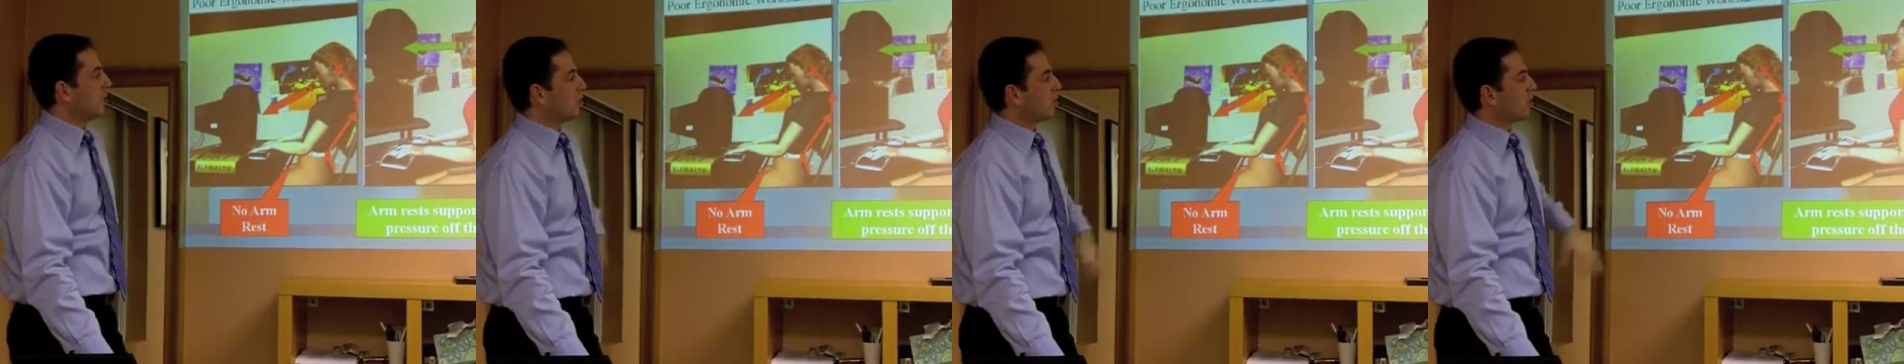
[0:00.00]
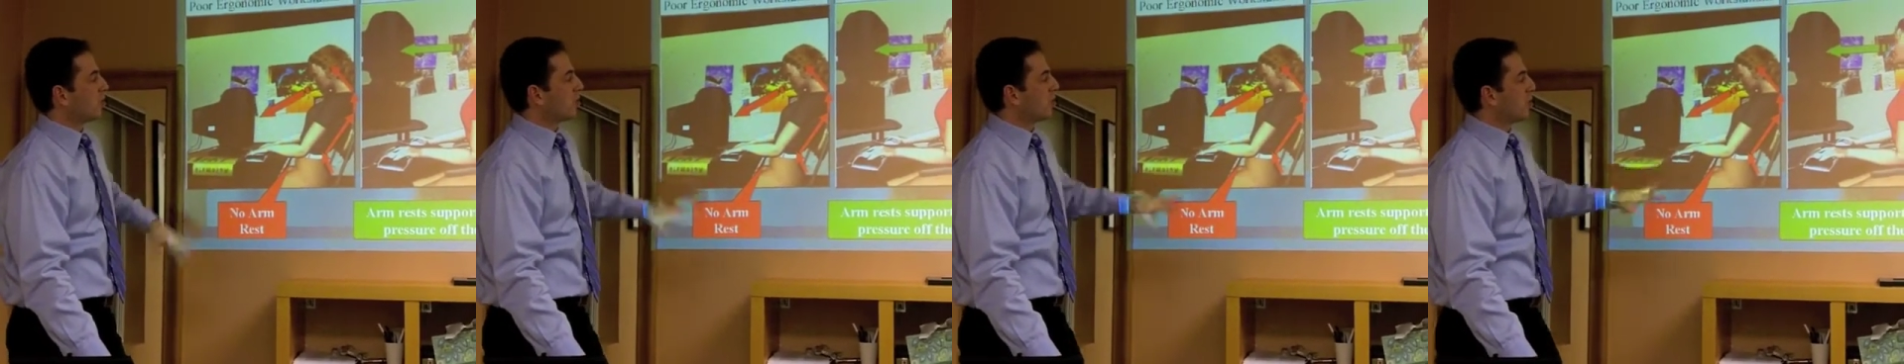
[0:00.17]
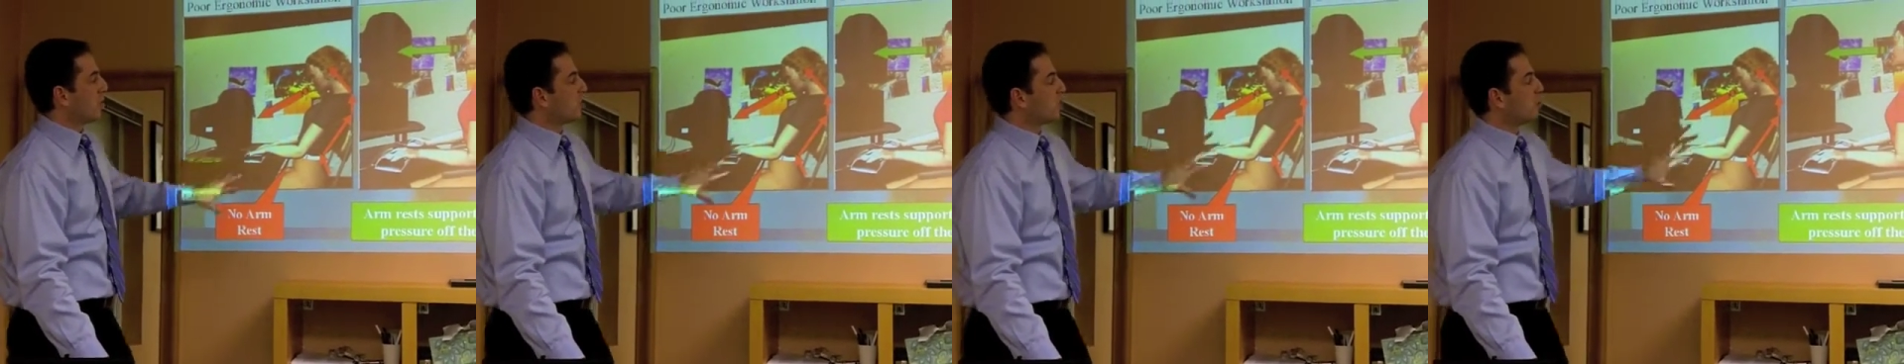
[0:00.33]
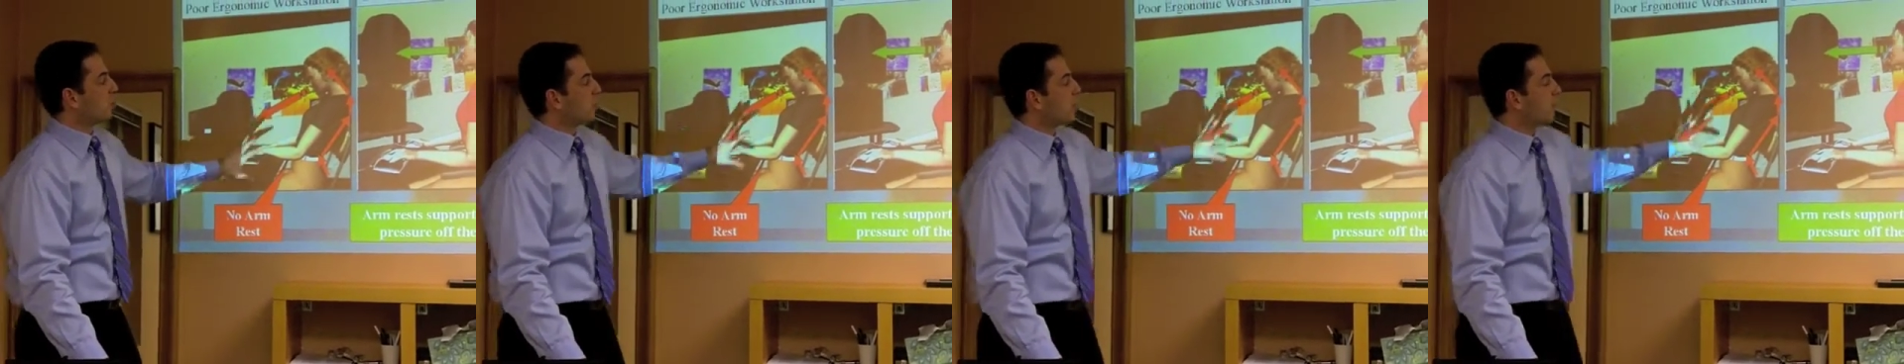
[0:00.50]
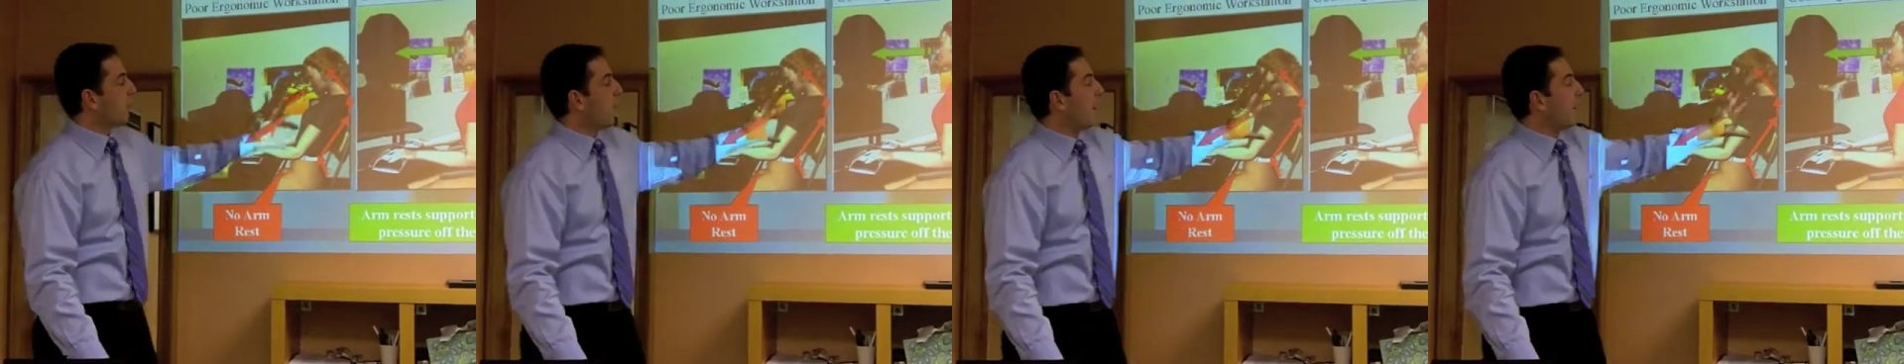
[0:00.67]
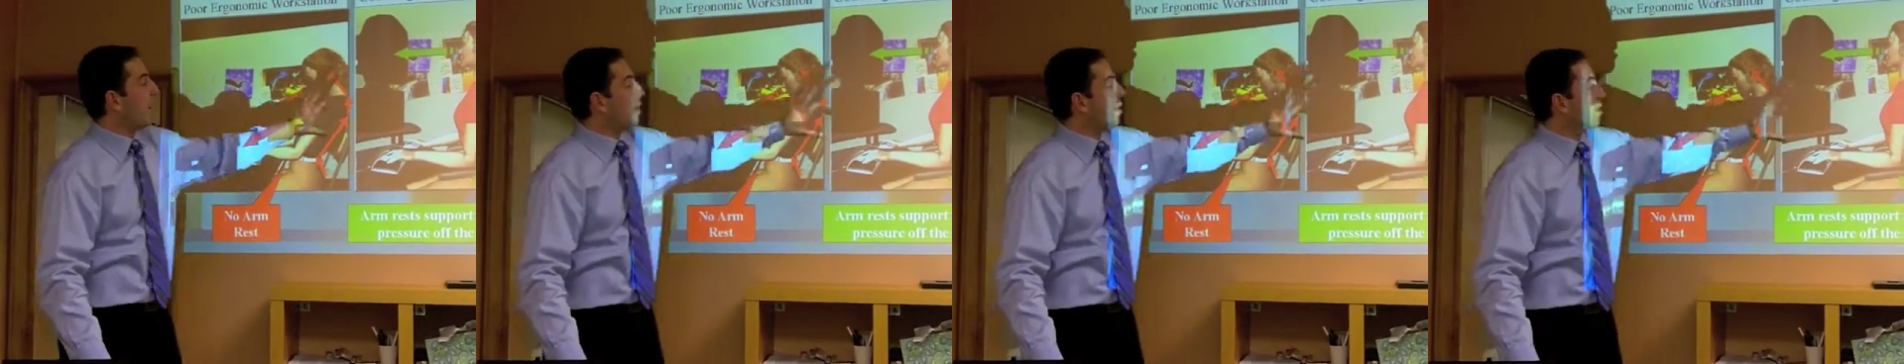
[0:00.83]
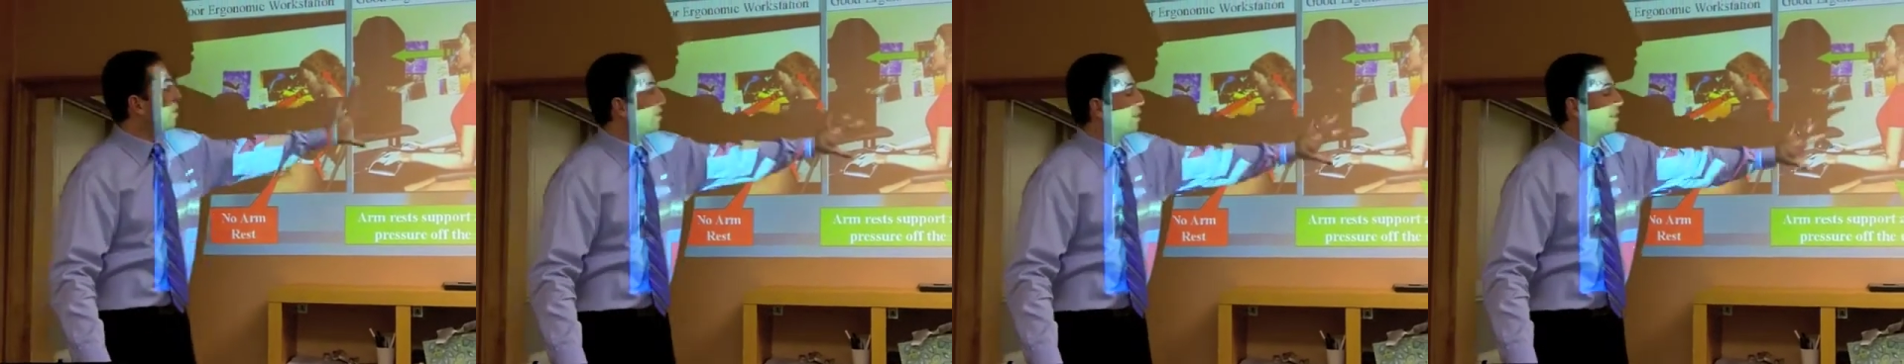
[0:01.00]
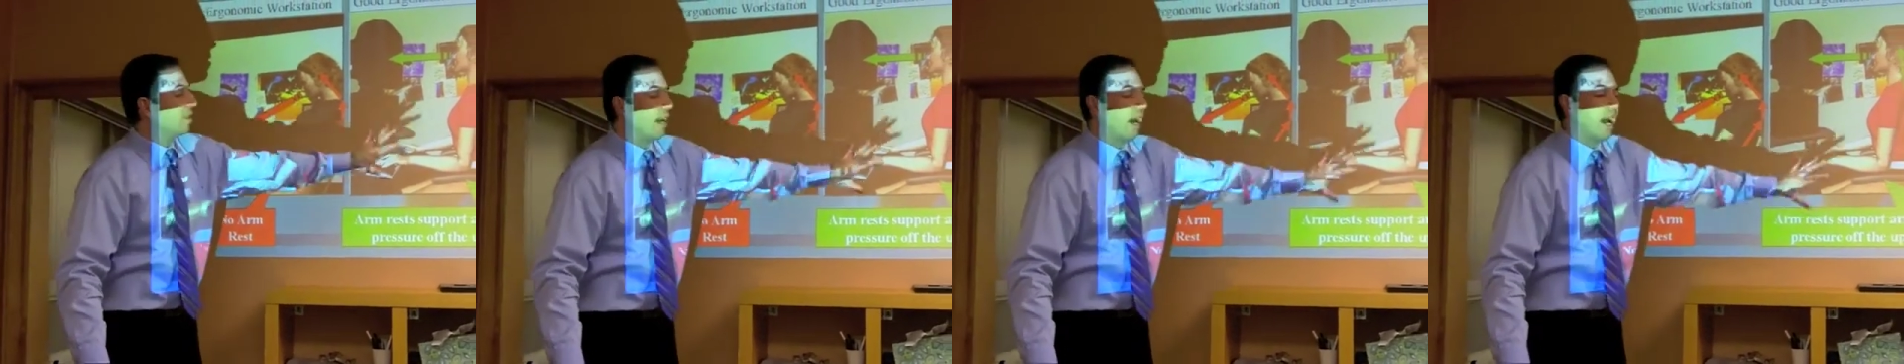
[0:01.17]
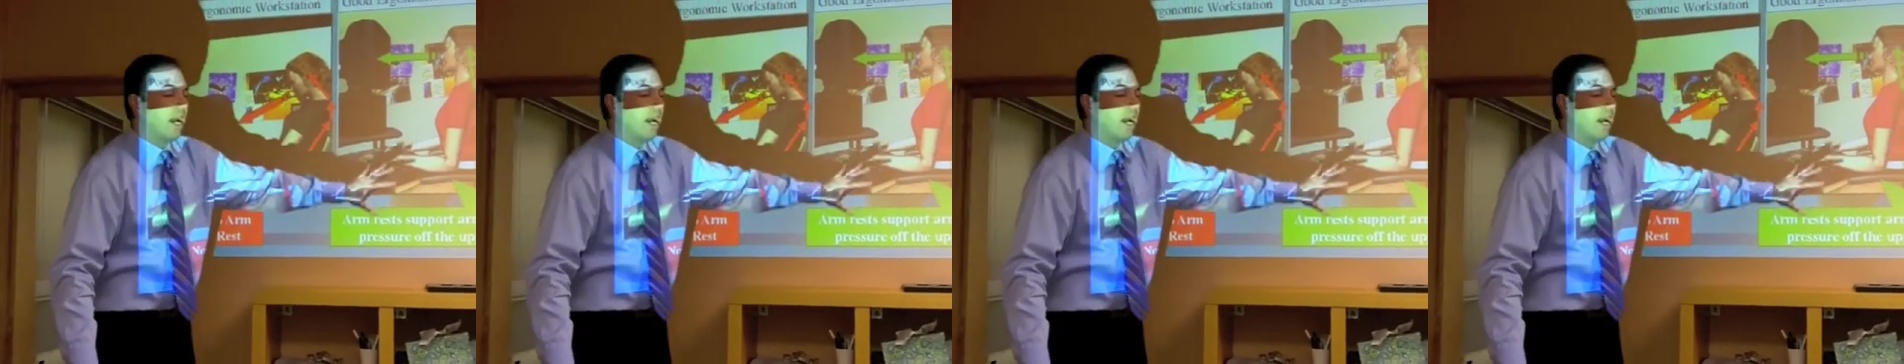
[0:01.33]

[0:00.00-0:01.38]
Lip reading: So this is great. This is